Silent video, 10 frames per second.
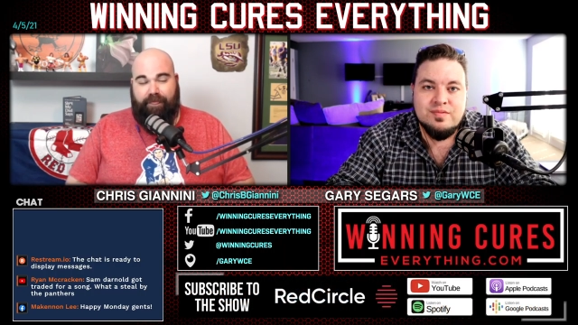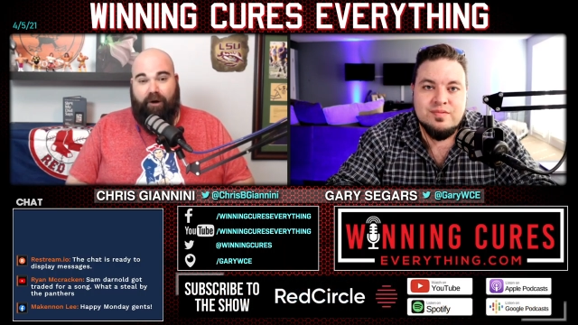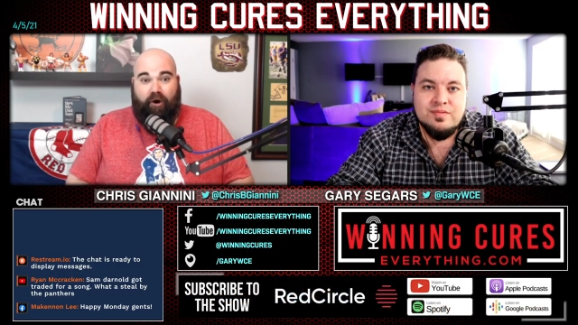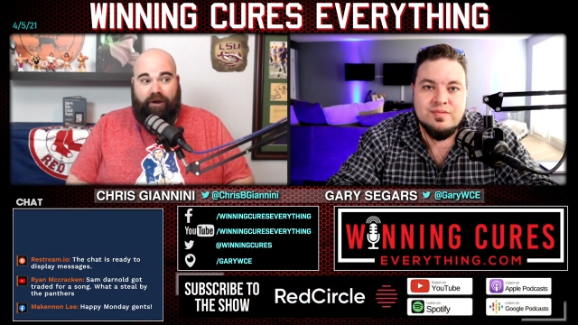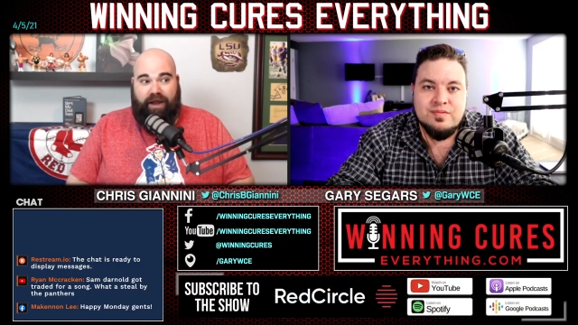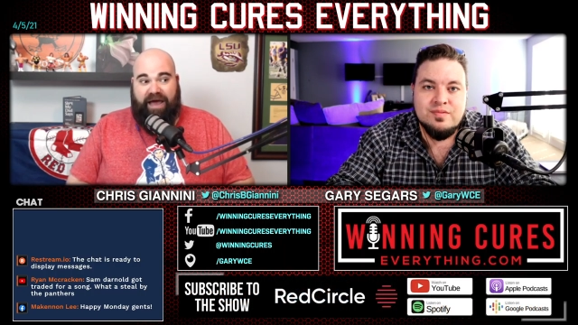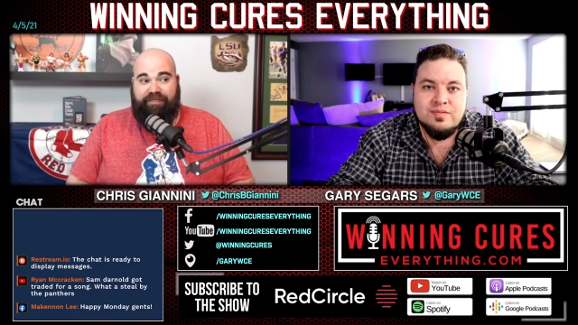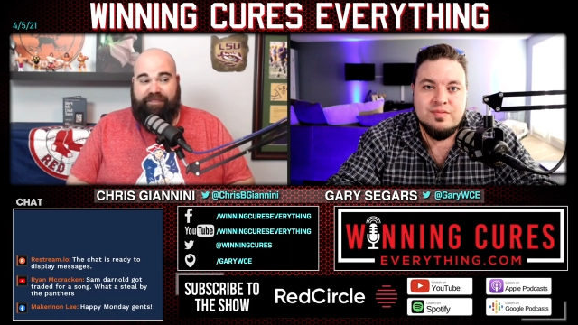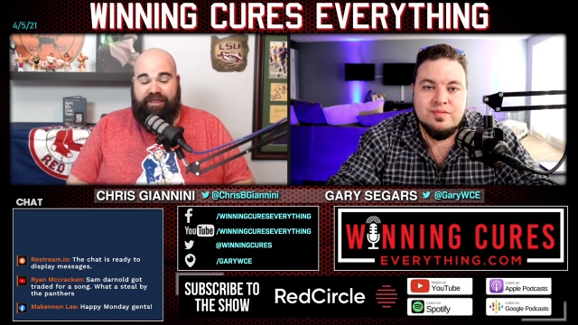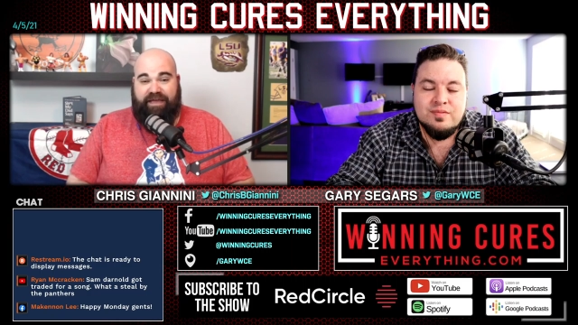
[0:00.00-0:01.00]
Speaker 1: on I
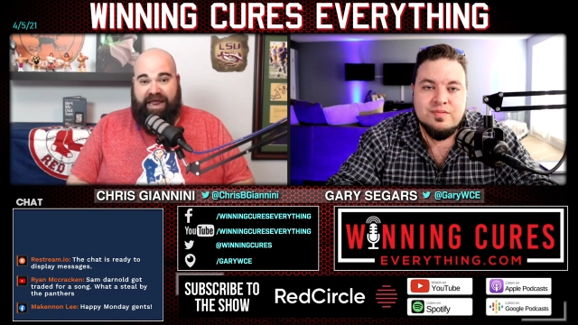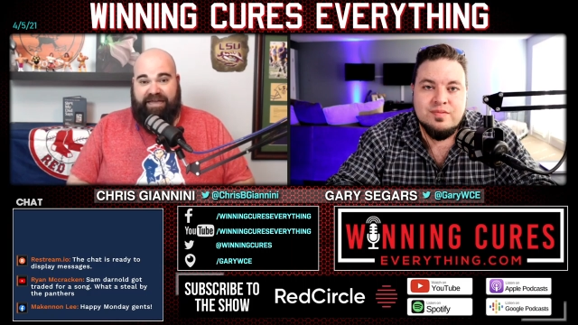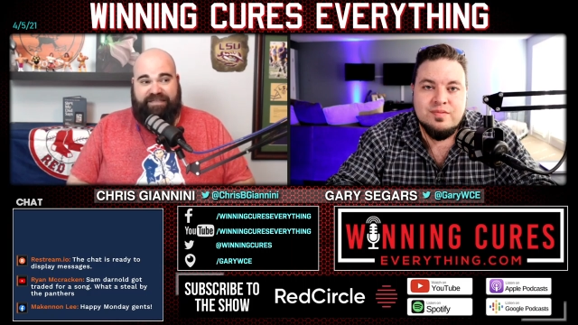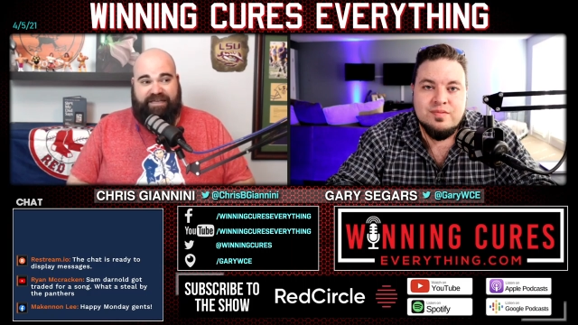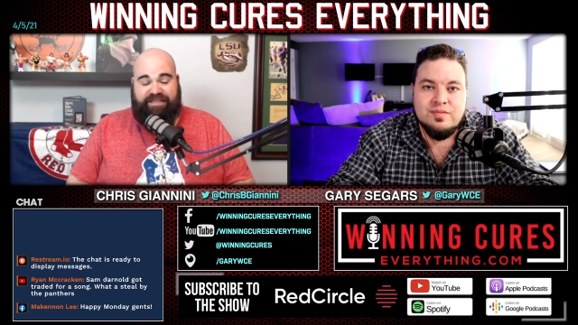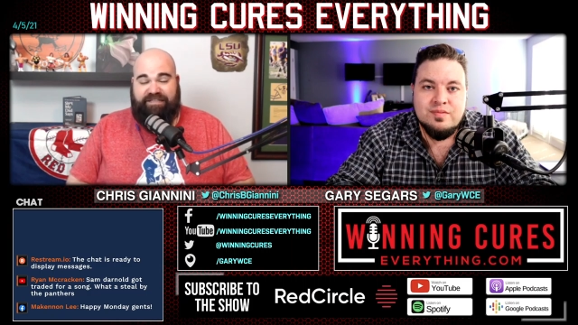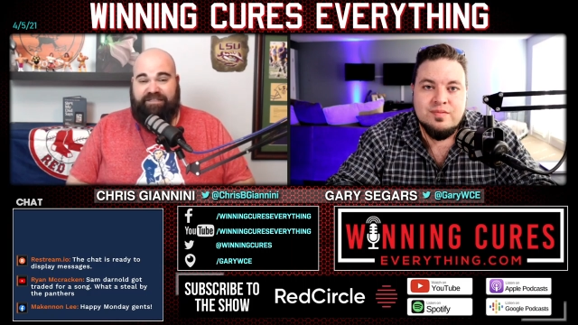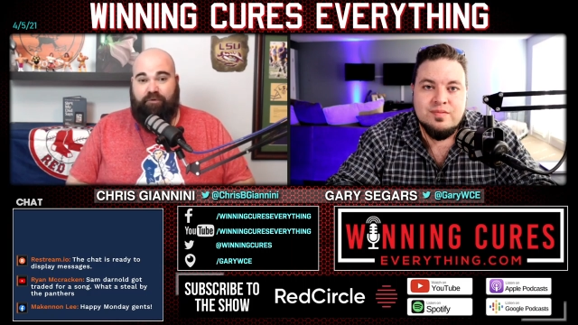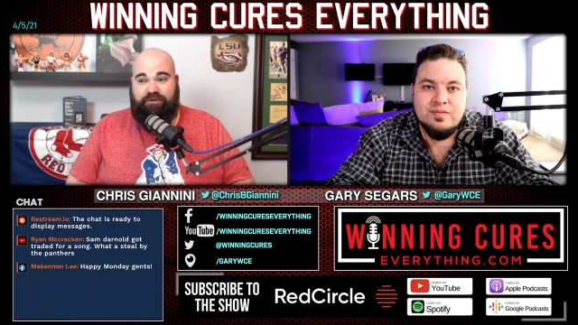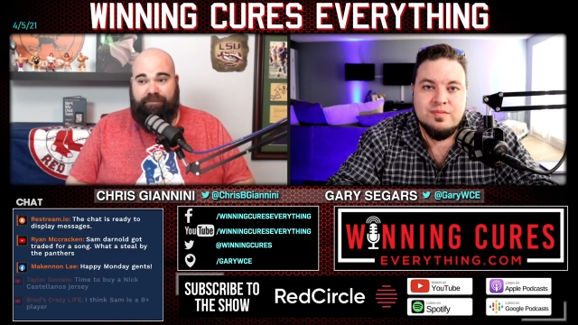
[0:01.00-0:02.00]
think an assets that's
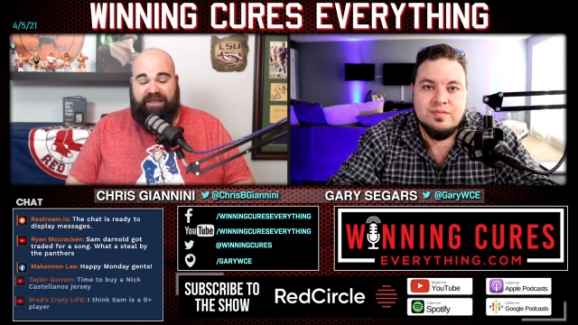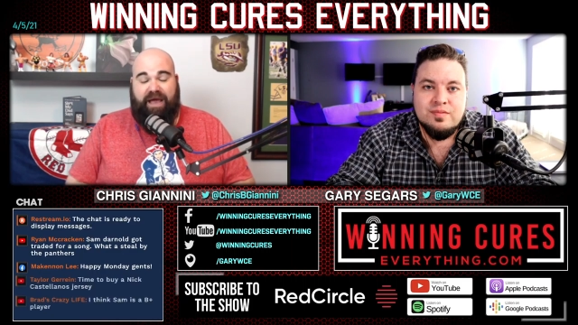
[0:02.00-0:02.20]
going to be